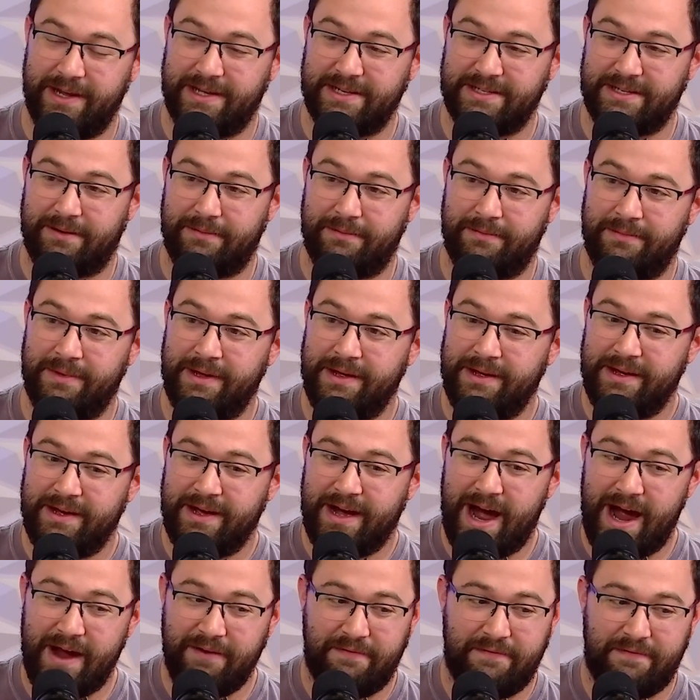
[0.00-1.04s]
because
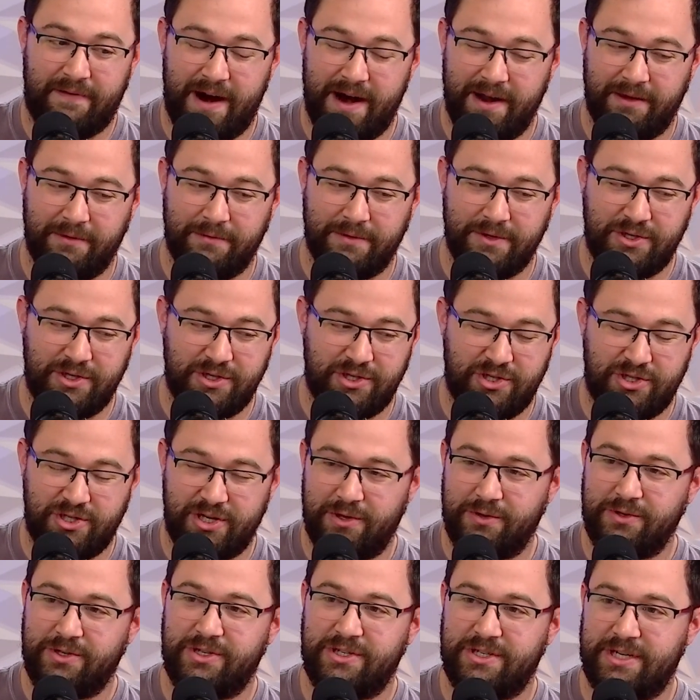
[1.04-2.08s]
I finally was just
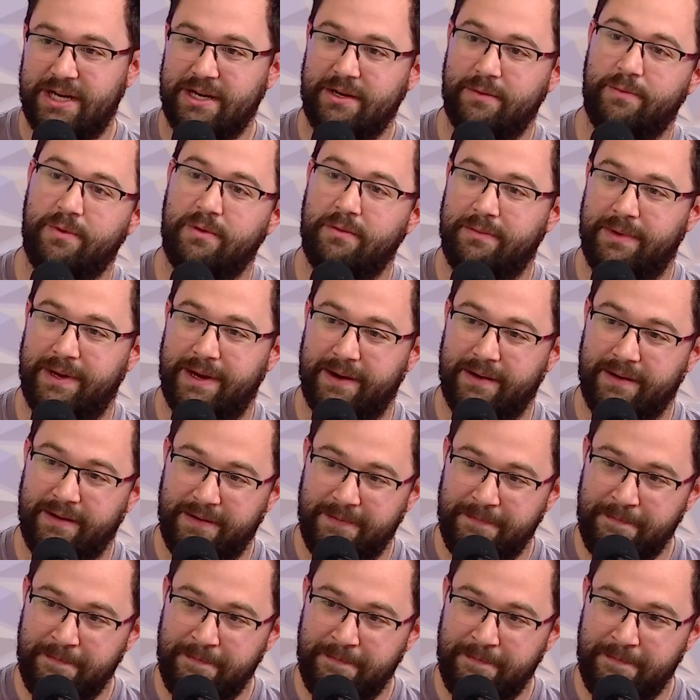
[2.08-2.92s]
so sick of Premiere,